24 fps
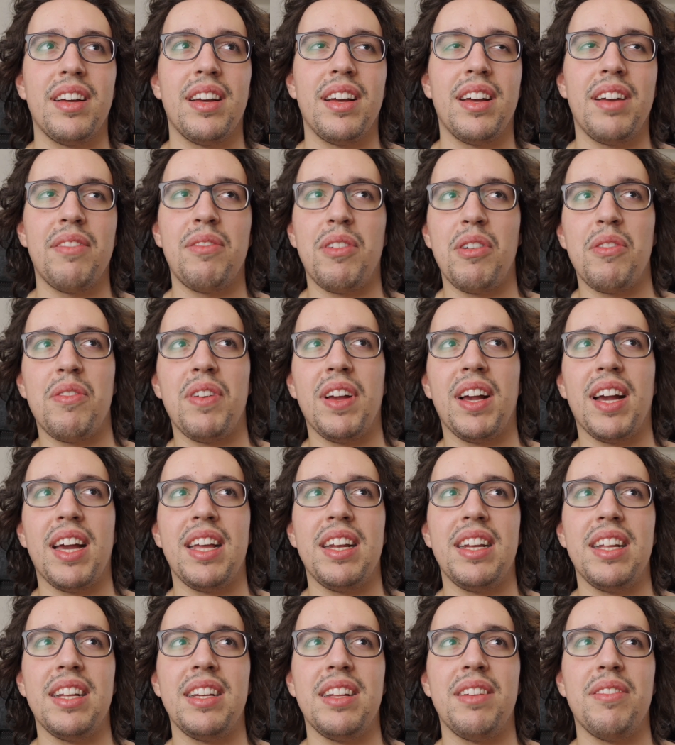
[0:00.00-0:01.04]
everything I
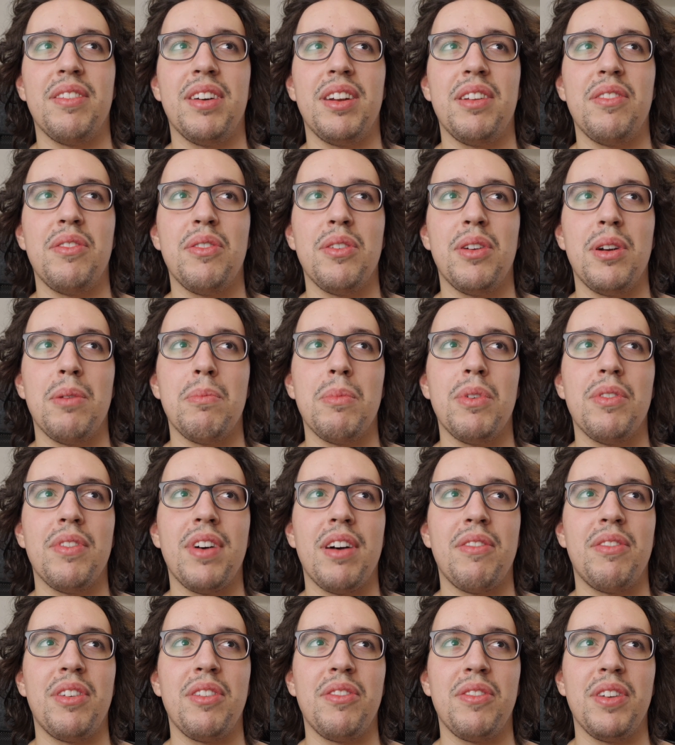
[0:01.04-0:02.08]
need, even if you remove
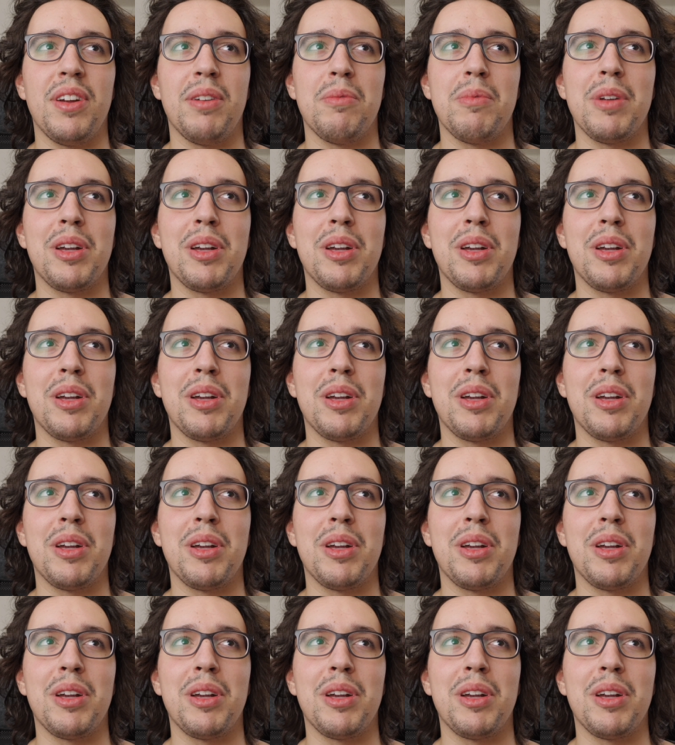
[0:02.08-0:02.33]
everything,